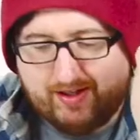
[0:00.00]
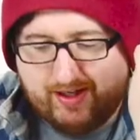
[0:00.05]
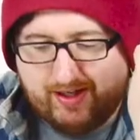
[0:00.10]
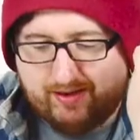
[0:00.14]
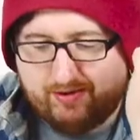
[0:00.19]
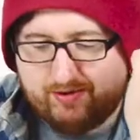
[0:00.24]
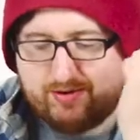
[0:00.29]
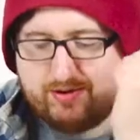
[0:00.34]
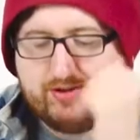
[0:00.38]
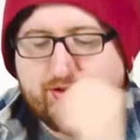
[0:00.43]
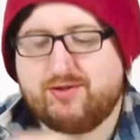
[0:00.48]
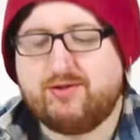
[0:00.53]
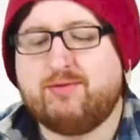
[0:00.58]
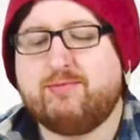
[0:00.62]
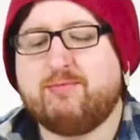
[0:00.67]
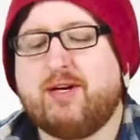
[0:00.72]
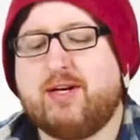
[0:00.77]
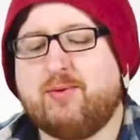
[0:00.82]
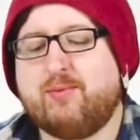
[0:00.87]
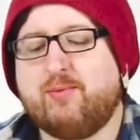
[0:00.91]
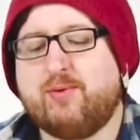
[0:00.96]
Now to you,
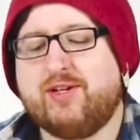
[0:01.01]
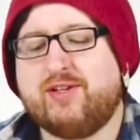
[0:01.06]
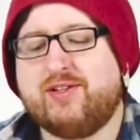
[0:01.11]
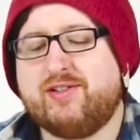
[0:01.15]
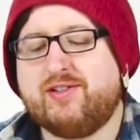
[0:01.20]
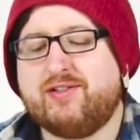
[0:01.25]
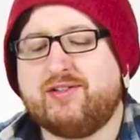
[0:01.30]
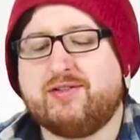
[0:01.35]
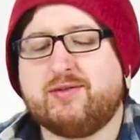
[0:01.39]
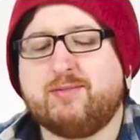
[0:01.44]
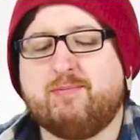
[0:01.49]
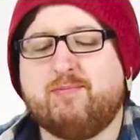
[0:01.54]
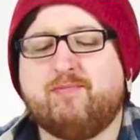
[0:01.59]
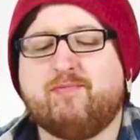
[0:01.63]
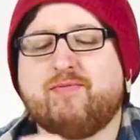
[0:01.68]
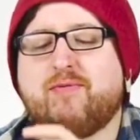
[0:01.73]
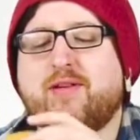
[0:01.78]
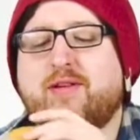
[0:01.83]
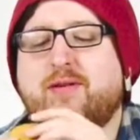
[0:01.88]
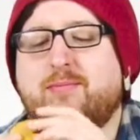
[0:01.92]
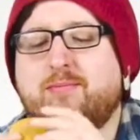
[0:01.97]
my weird
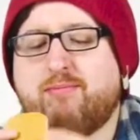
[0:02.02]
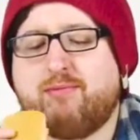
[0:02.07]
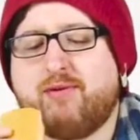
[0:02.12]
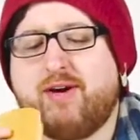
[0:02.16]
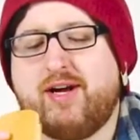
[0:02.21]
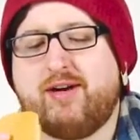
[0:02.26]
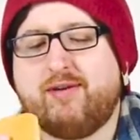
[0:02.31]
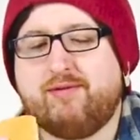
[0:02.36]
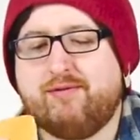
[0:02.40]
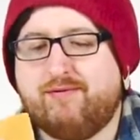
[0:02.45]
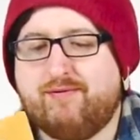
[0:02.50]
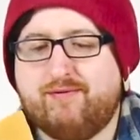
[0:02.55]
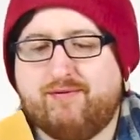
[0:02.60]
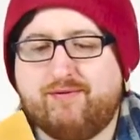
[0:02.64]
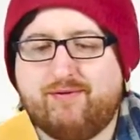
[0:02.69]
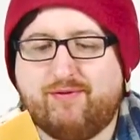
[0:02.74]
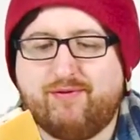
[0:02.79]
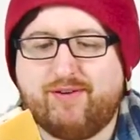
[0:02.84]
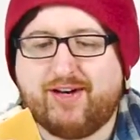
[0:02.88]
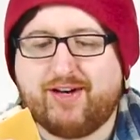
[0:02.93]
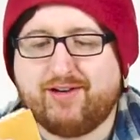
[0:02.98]
brown
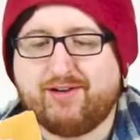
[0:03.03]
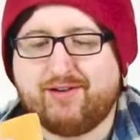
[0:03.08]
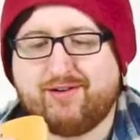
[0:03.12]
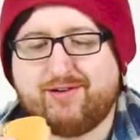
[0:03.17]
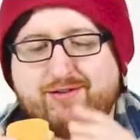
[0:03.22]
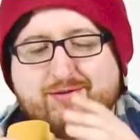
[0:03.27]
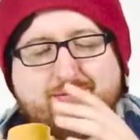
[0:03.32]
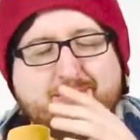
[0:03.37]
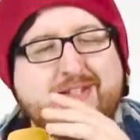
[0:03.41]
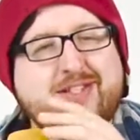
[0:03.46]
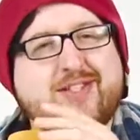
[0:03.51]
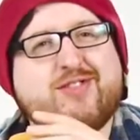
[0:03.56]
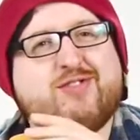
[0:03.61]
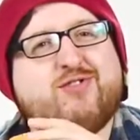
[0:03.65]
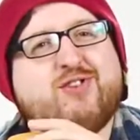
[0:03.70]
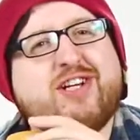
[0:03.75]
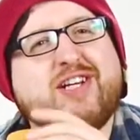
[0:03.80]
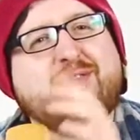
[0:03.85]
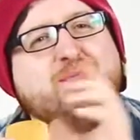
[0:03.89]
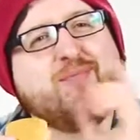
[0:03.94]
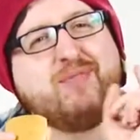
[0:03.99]
finger of
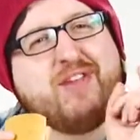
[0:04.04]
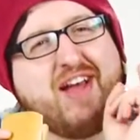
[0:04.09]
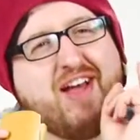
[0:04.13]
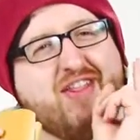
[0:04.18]
mystery.